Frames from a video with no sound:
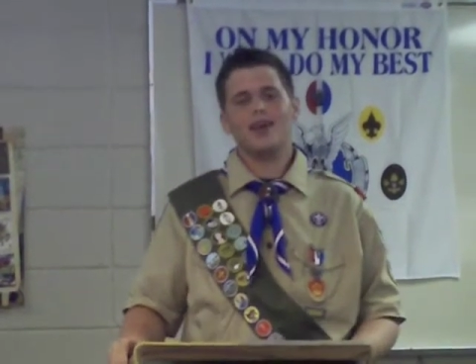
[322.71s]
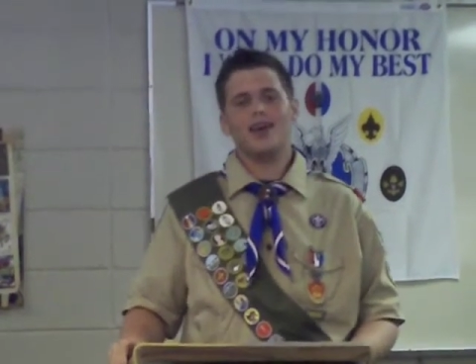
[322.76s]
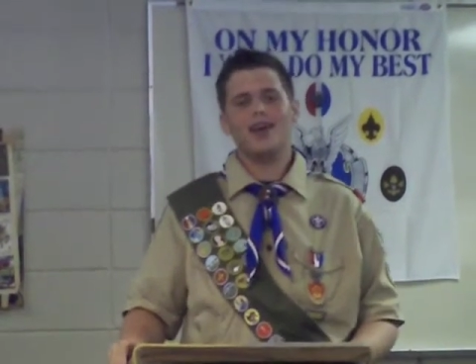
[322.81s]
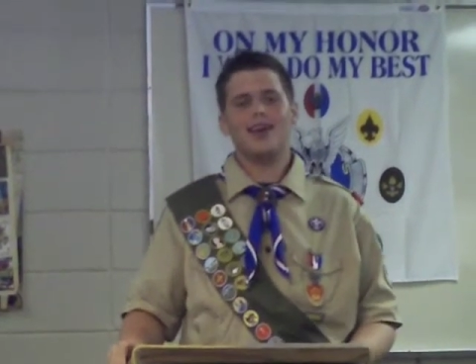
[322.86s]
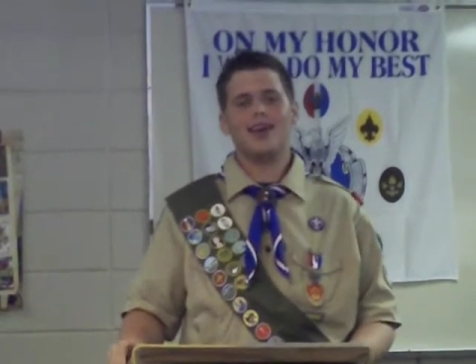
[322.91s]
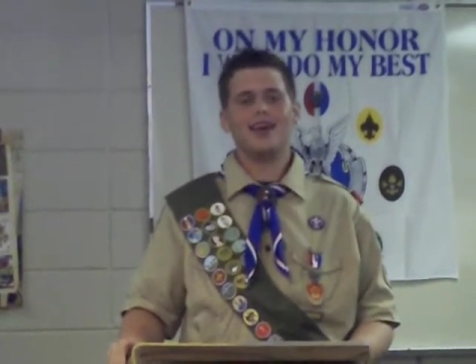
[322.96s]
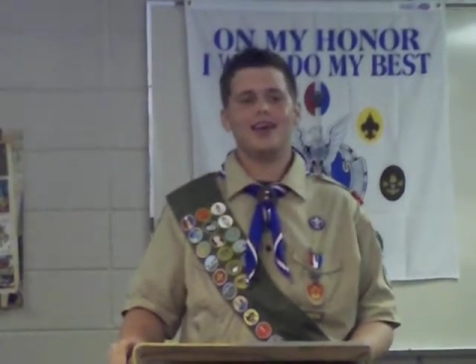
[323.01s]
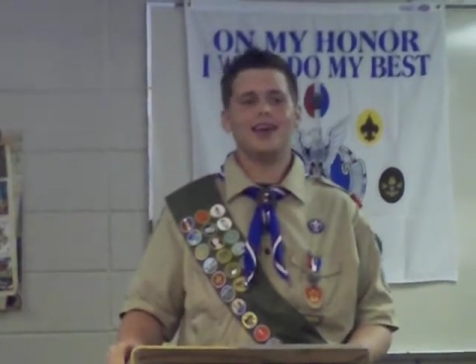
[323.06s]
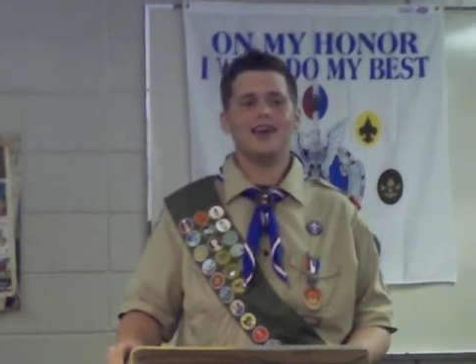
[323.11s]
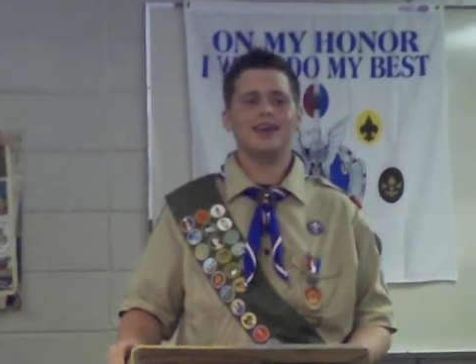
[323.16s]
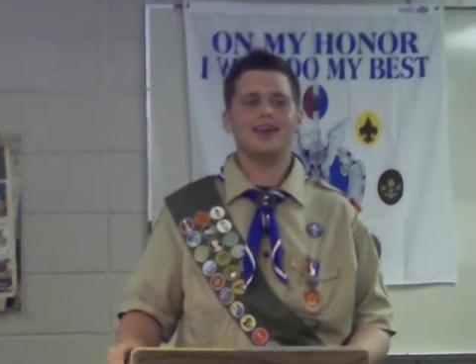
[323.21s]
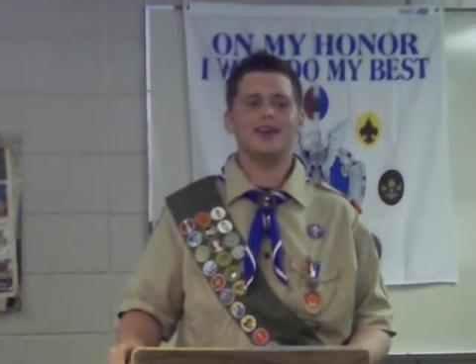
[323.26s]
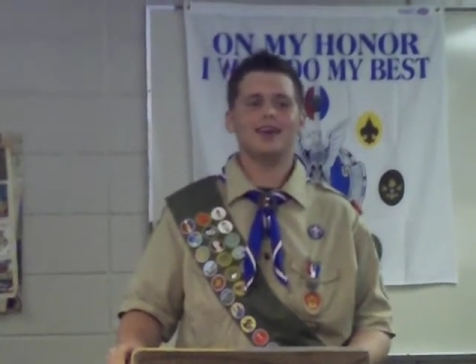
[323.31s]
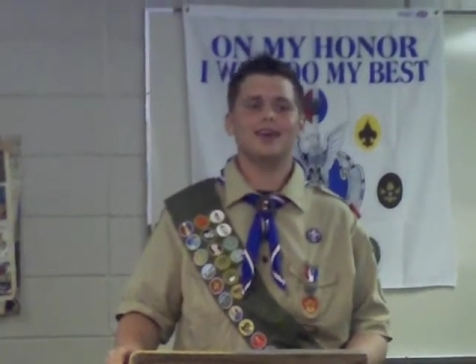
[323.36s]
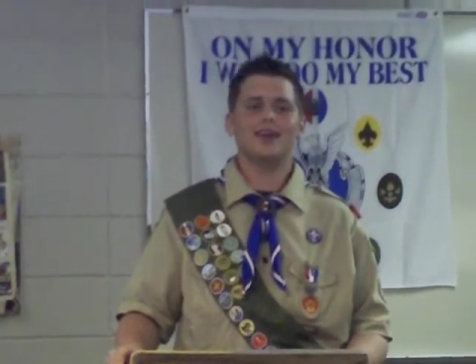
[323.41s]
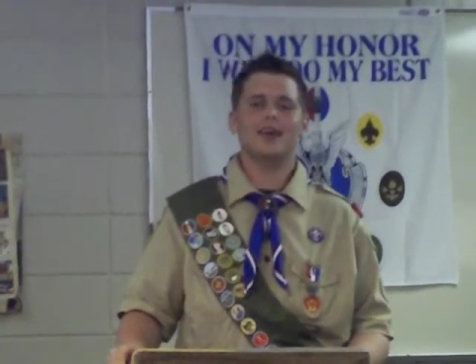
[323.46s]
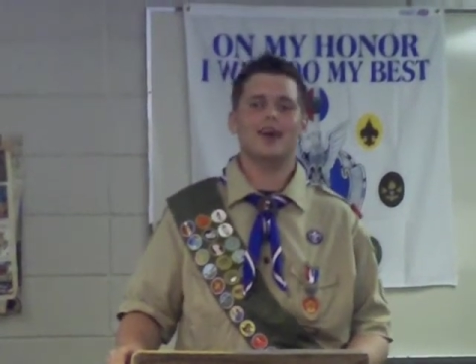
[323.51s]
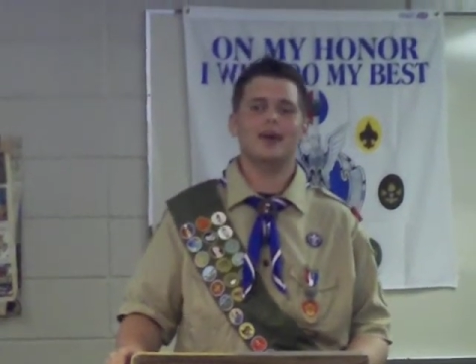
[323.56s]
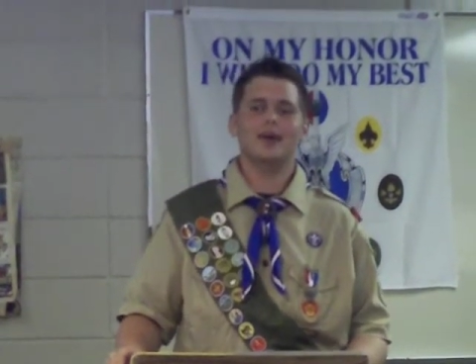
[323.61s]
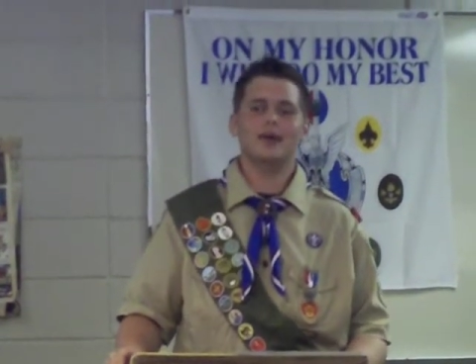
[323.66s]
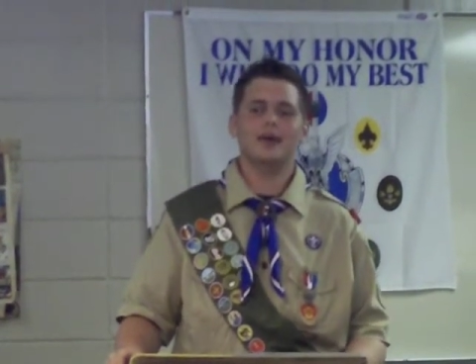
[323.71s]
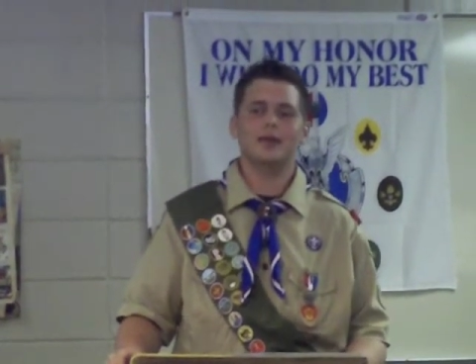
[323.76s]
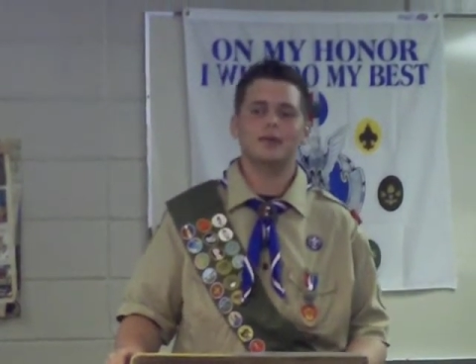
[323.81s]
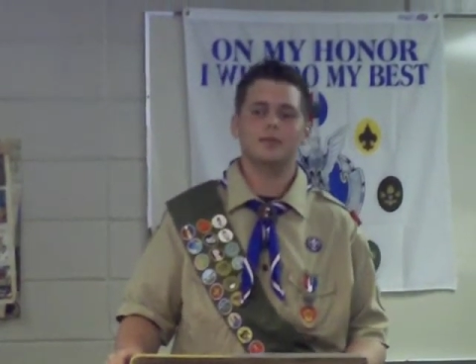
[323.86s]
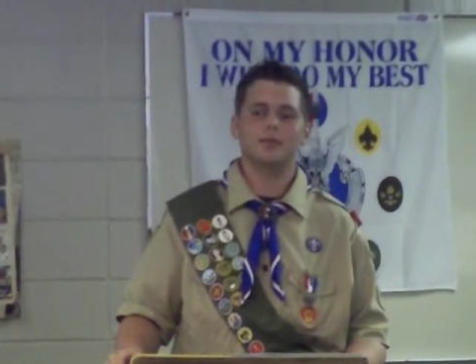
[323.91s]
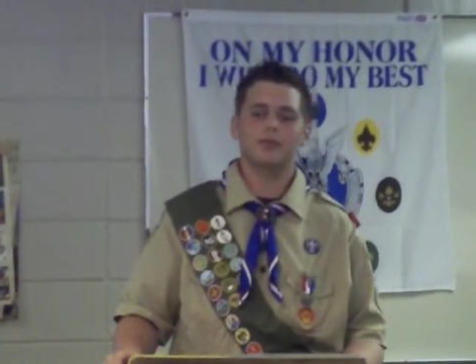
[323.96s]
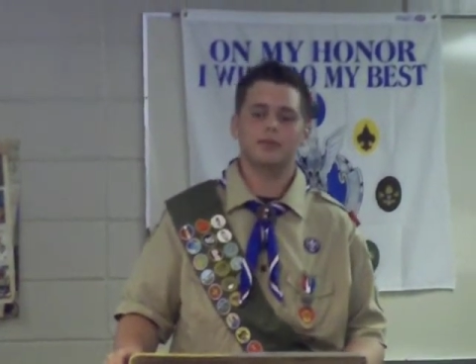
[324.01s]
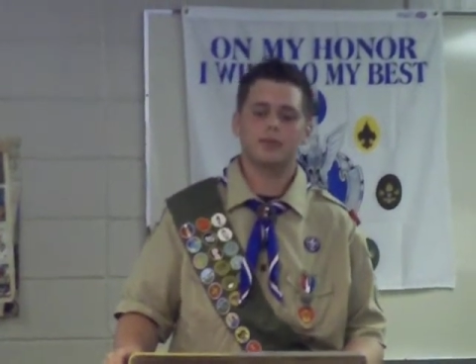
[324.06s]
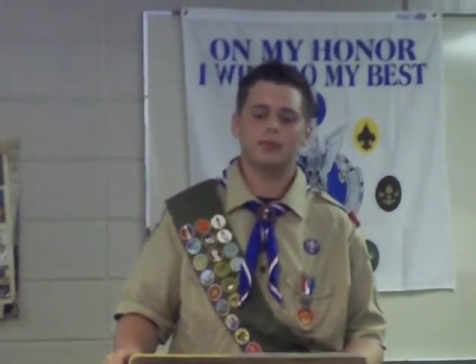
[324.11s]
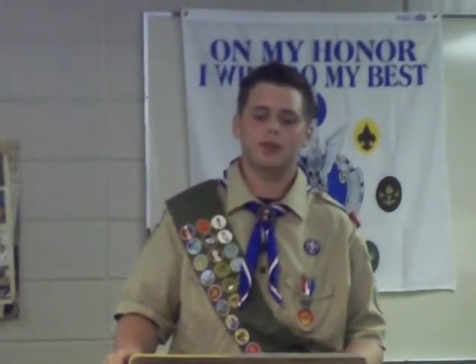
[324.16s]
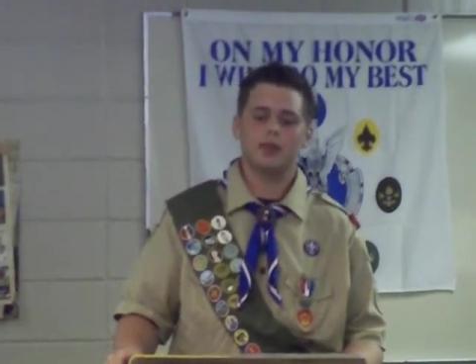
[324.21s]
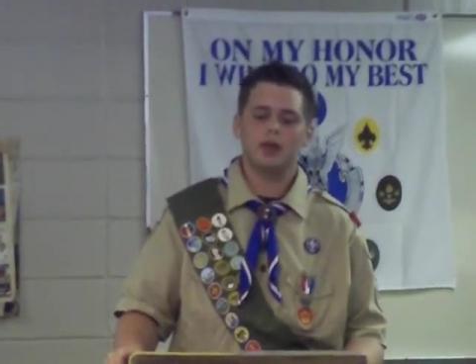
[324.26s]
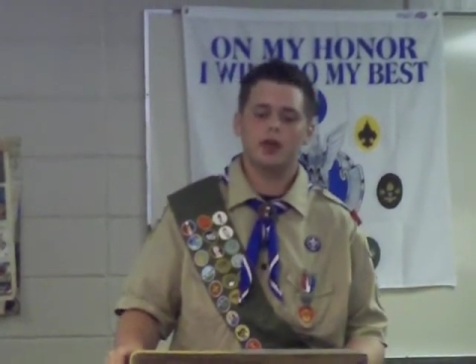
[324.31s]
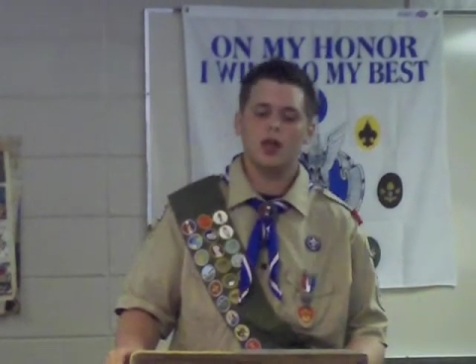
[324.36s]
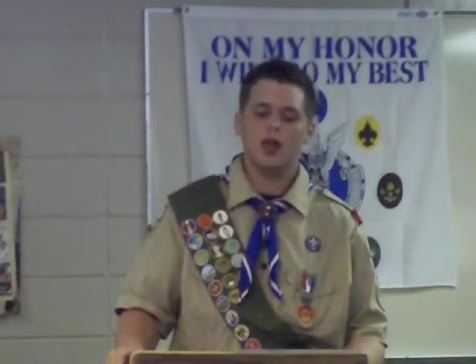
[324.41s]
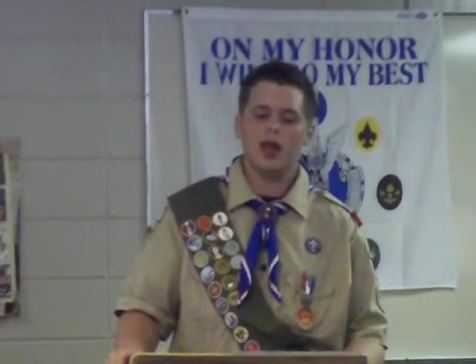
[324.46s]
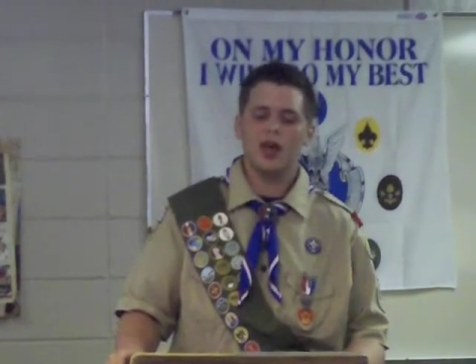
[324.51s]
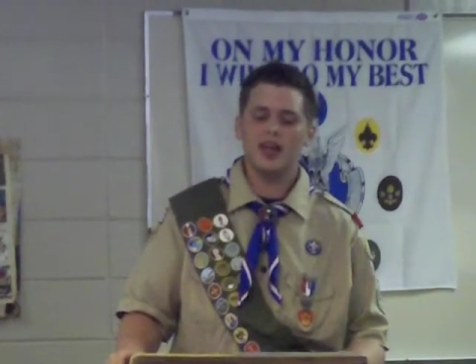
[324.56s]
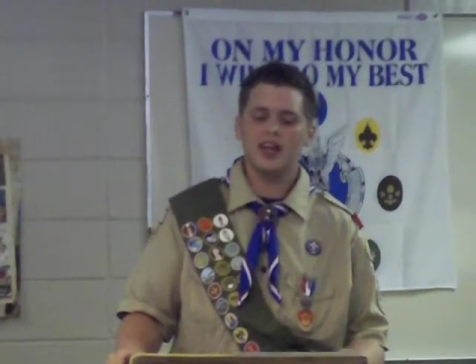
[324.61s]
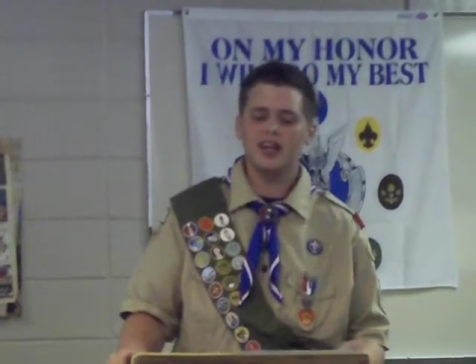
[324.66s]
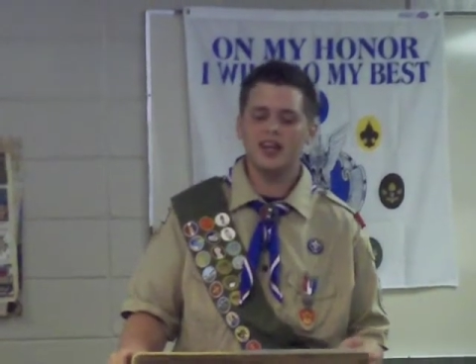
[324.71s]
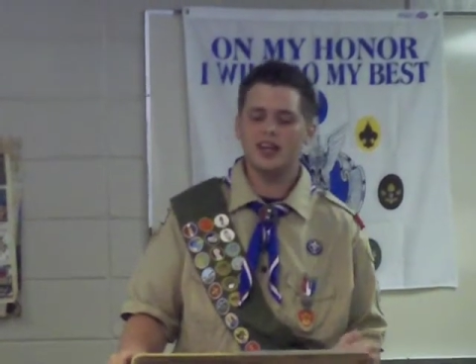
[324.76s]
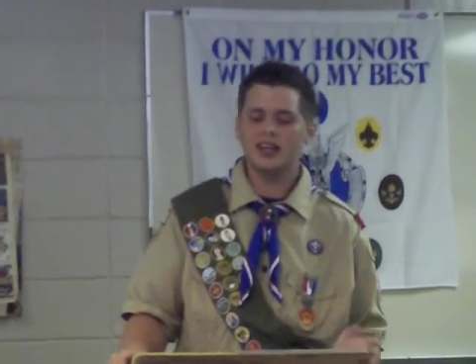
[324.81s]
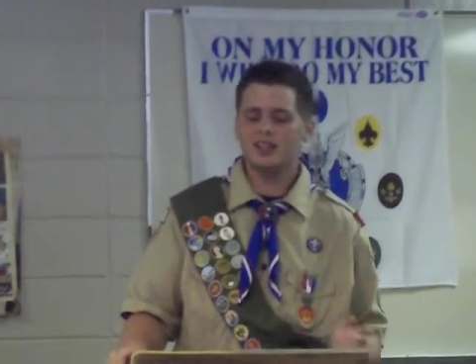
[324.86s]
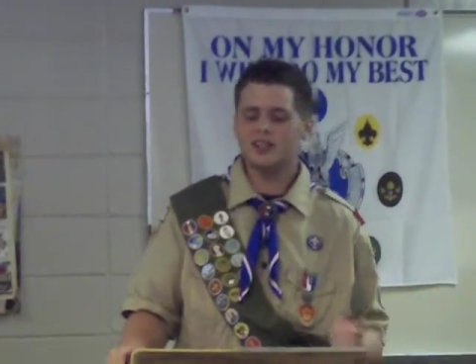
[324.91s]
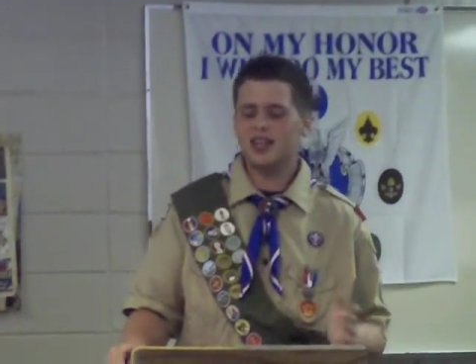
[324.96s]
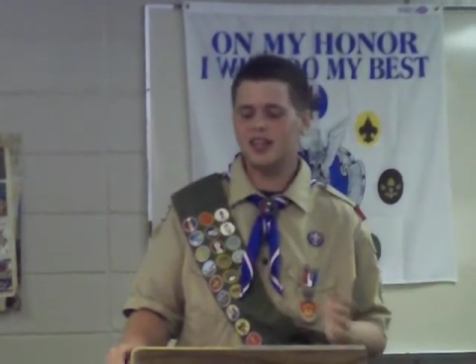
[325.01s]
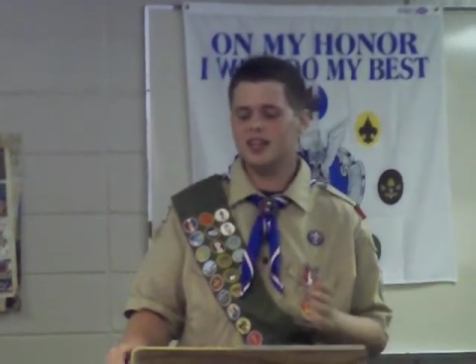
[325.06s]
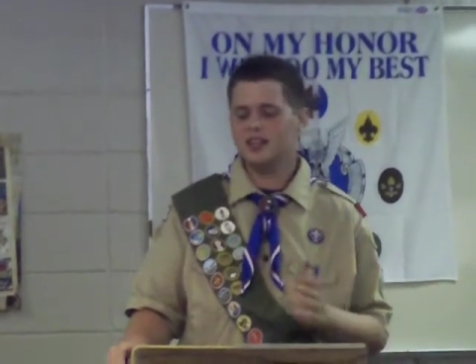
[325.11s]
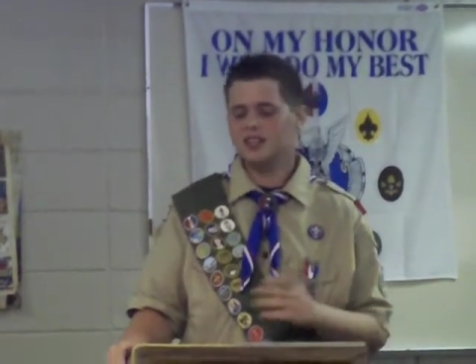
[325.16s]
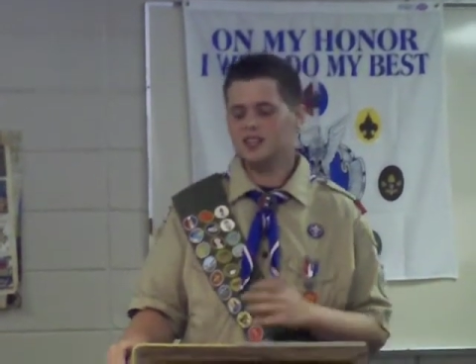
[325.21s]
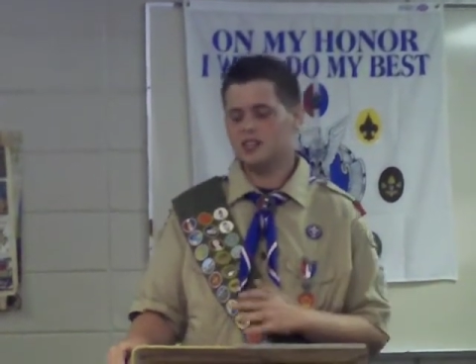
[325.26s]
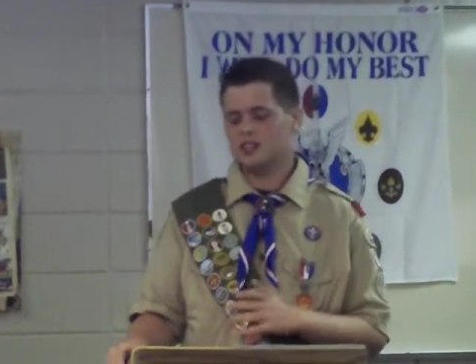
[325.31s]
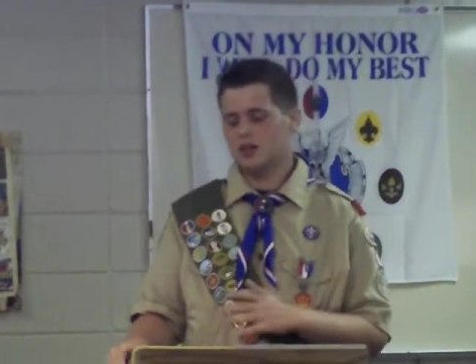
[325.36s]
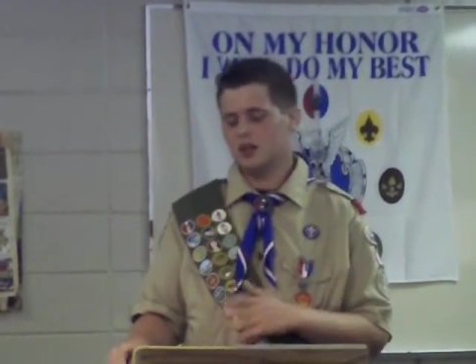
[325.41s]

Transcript: And it takes as